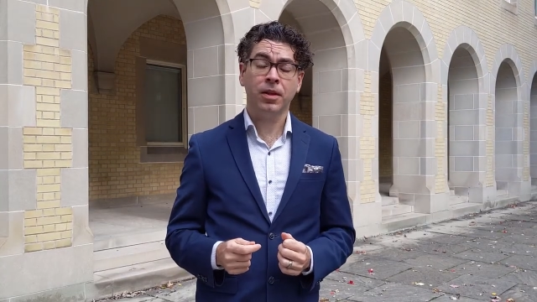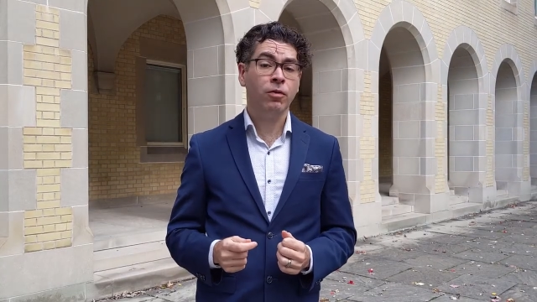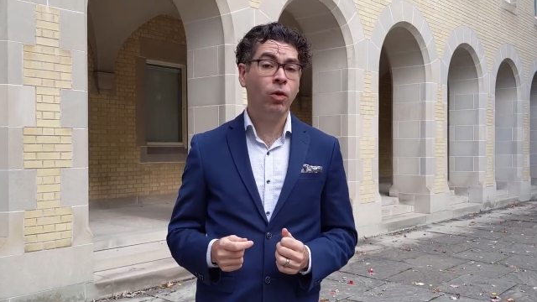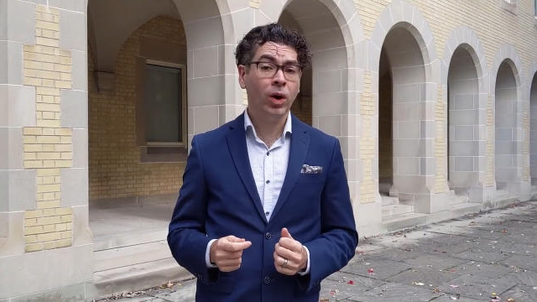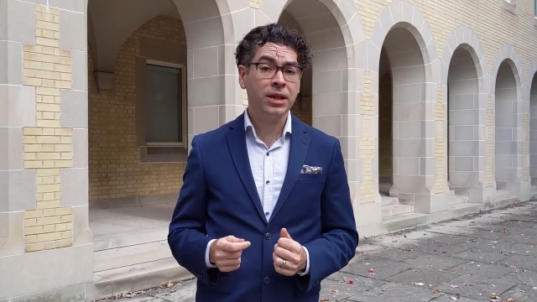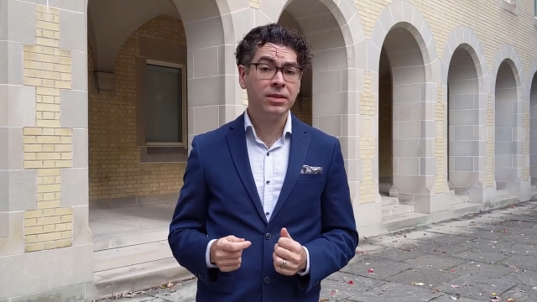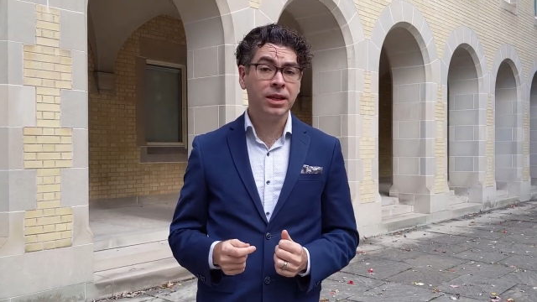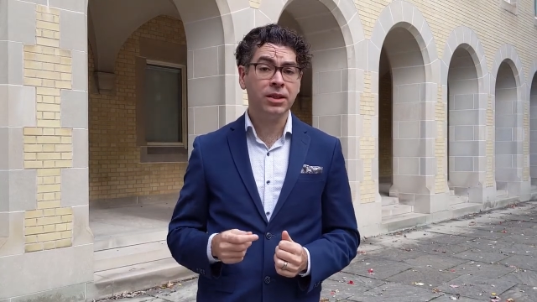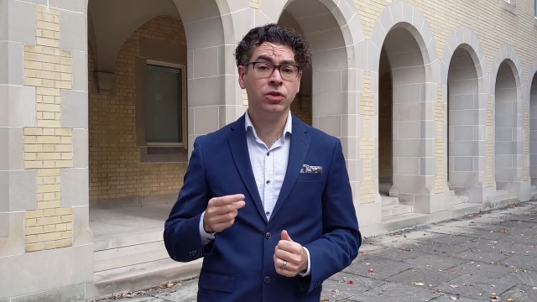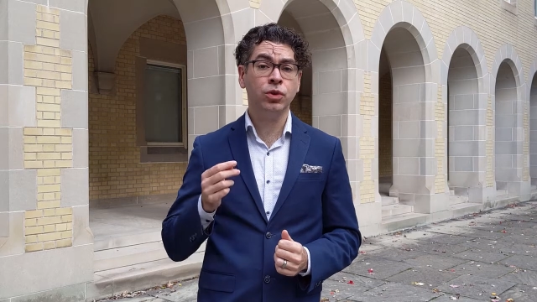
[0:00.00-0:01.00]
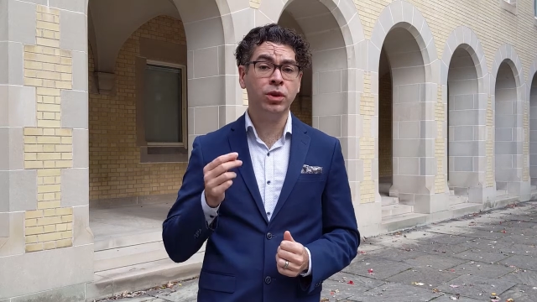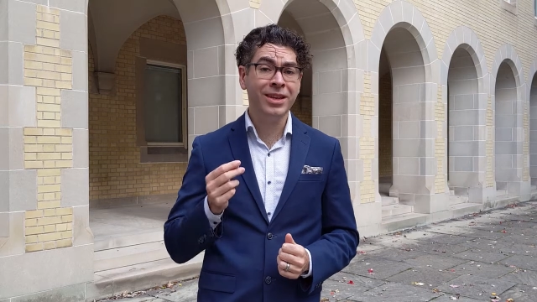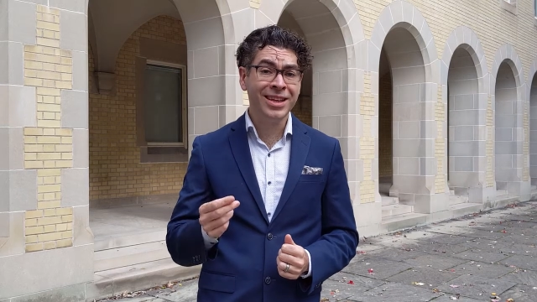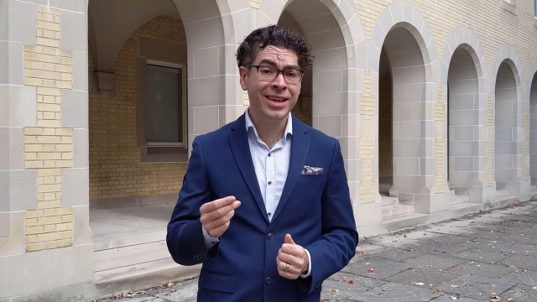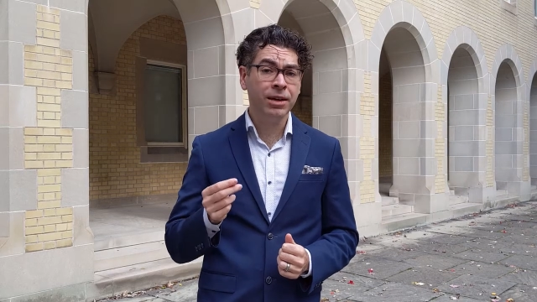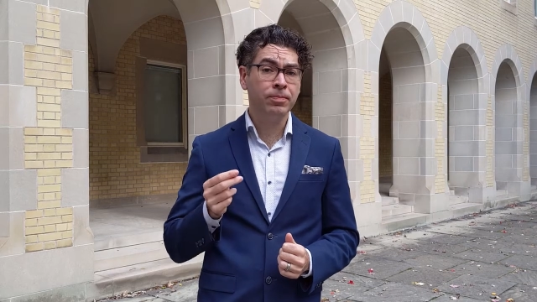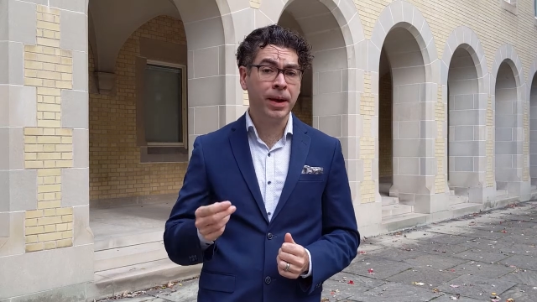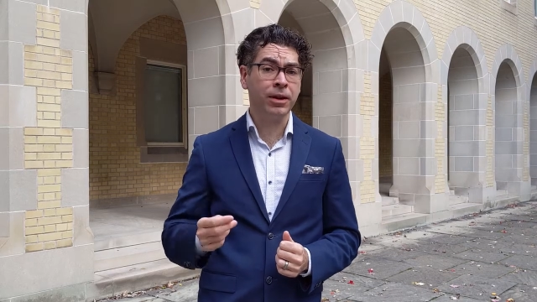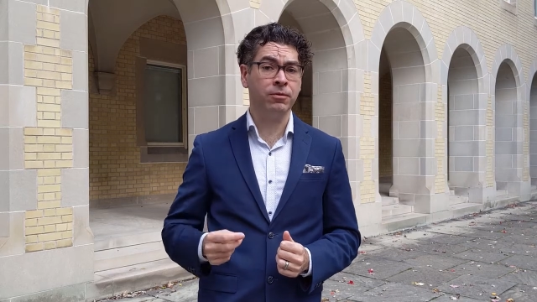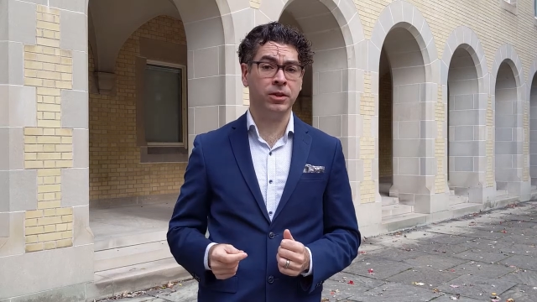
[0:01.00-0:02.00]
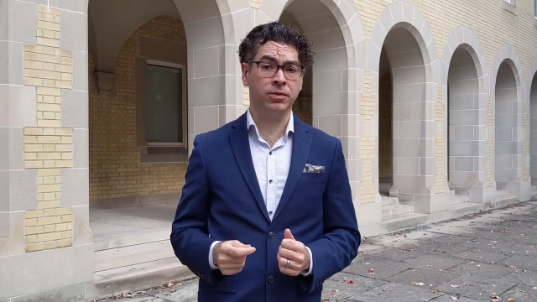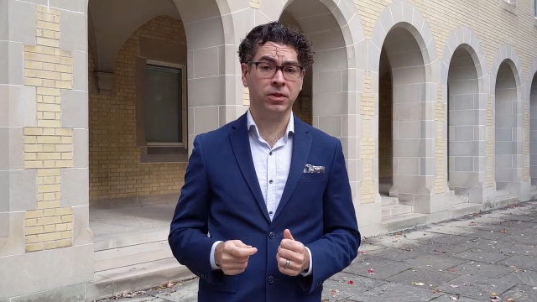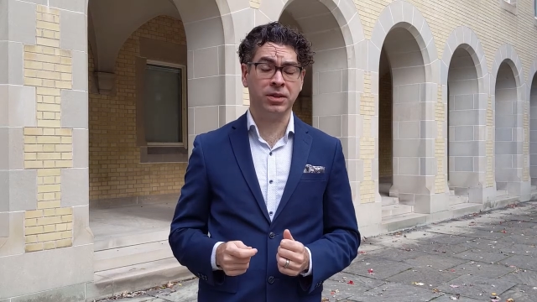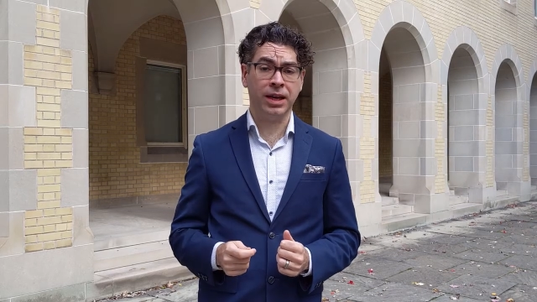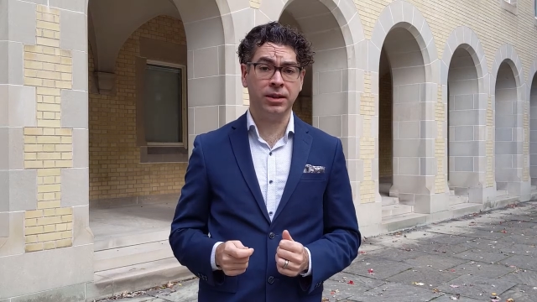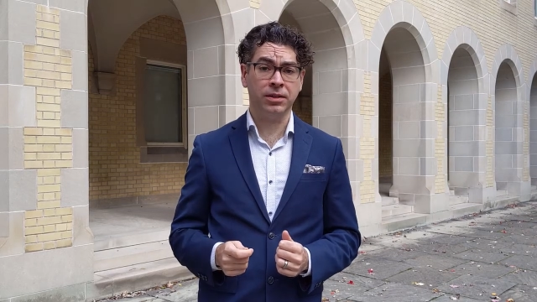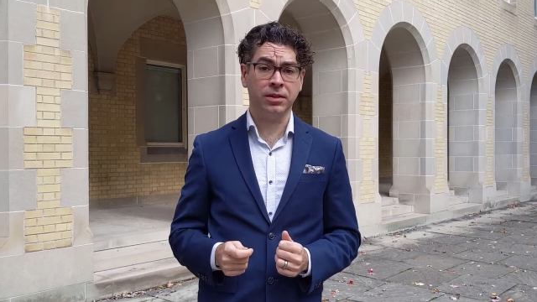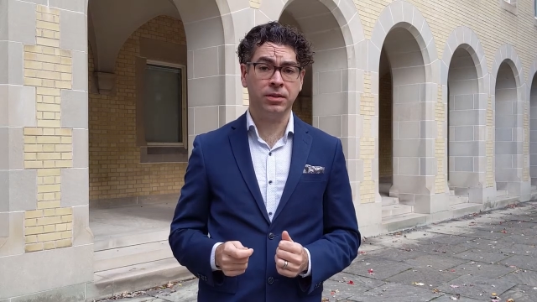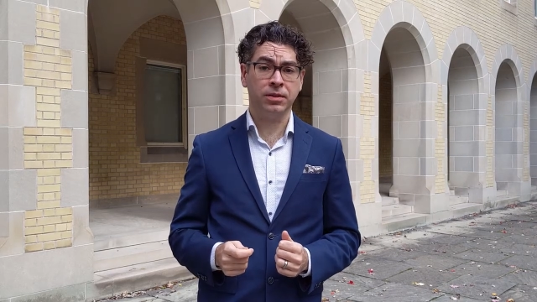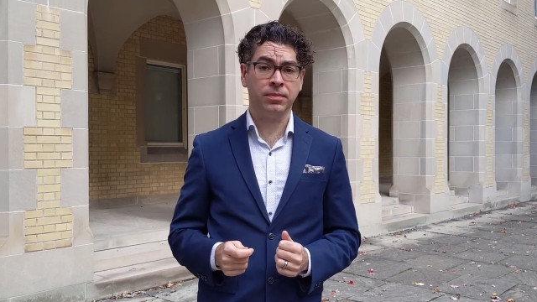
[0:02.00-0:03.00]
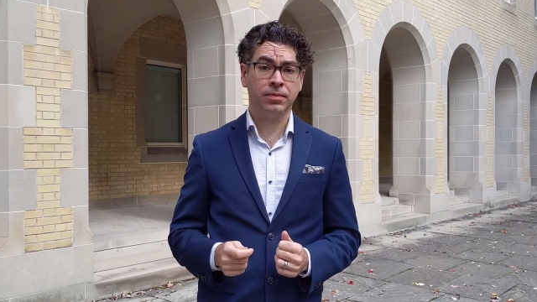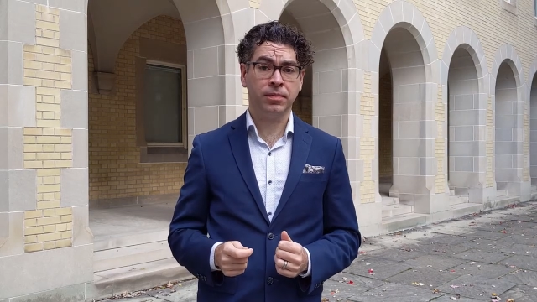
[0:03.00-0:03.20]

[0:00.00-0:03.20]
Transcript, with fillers: Forecasting has unique benefits for scientists.